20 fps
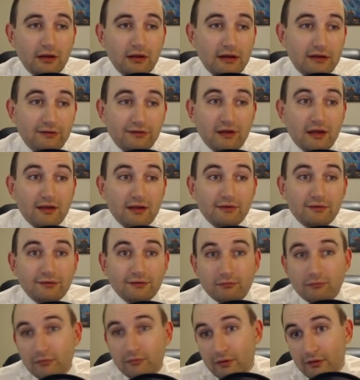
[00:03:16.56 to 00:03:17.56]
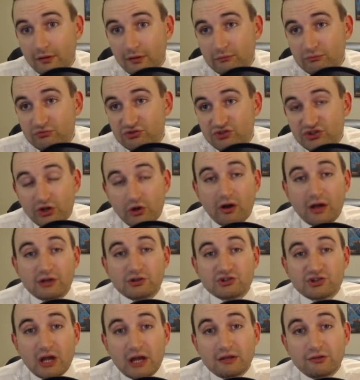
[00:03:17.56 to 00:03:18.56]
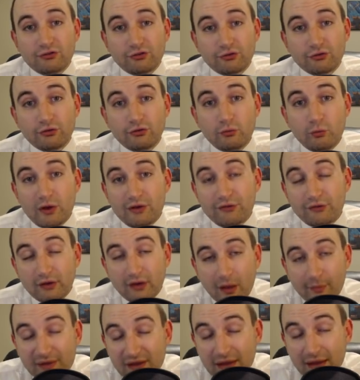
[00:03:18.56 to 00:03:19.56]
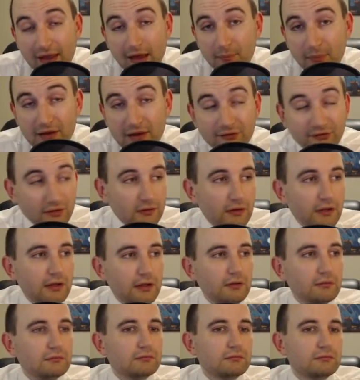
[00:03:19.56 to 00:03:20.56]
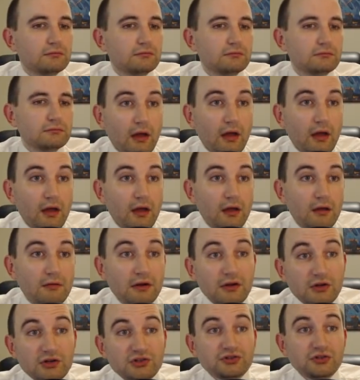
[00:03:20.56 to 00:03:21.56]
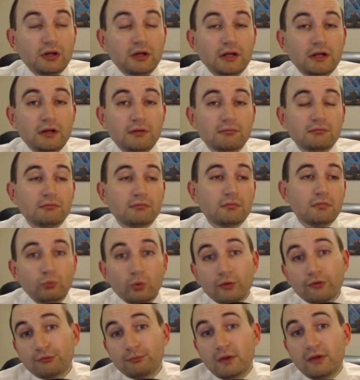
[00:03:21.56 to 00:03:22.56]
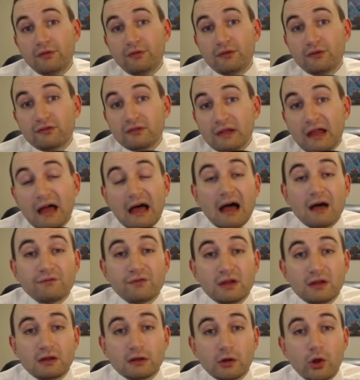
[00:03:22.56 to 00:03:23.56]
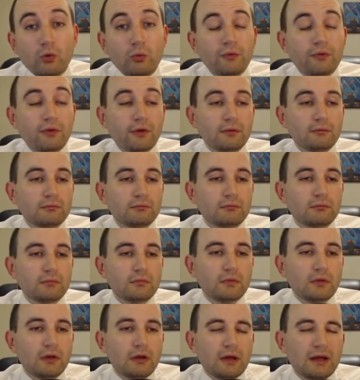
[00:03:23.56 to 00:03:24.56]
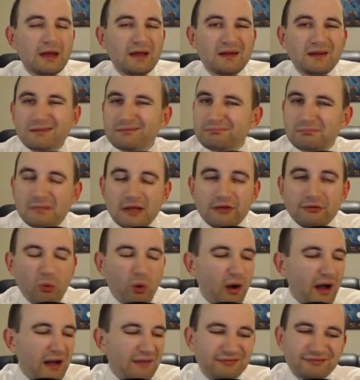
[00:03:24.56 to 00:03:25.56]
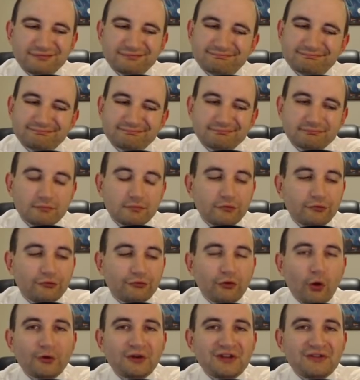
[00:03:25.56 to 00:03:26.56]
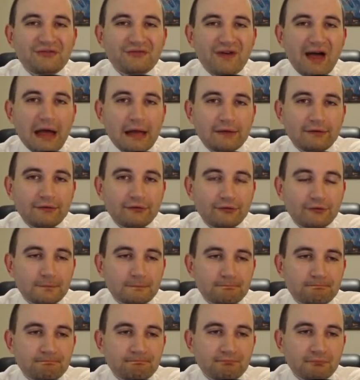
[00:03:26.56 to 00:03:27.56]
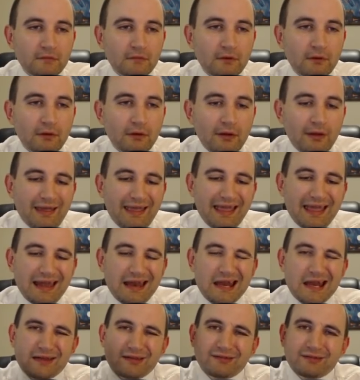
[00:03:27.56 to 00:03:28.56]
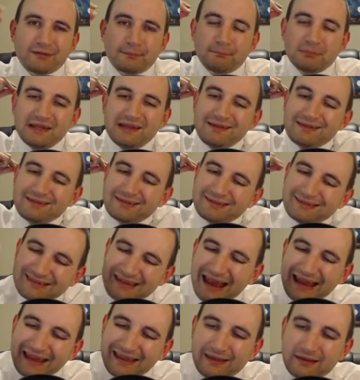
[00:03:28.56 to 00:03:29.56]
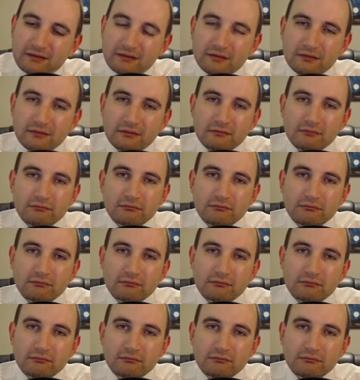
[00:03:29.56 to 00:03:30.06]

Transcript: He says, G.I. Jane 2, when's it coming out, basically? And initially, Will Smith is laughing along with it. His wife, stony-faced. And in a split second,